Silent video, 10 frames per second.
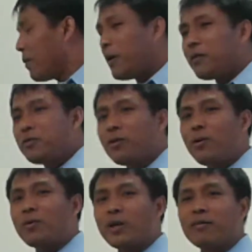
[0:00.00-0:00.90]
But
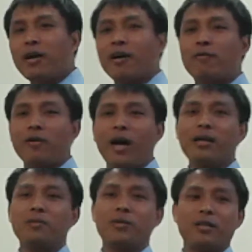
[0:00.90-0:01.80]
whenever I
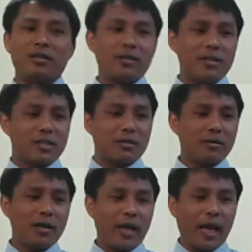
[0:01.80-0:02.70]
fly with this
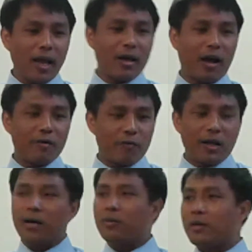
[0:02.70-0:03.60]
air, I
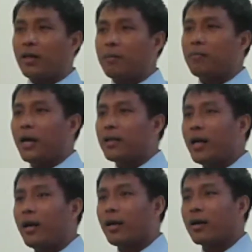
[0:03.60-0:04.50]
fly by
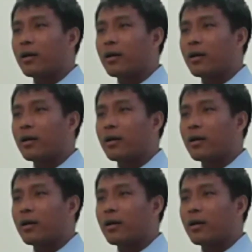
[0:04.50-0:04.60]
the air.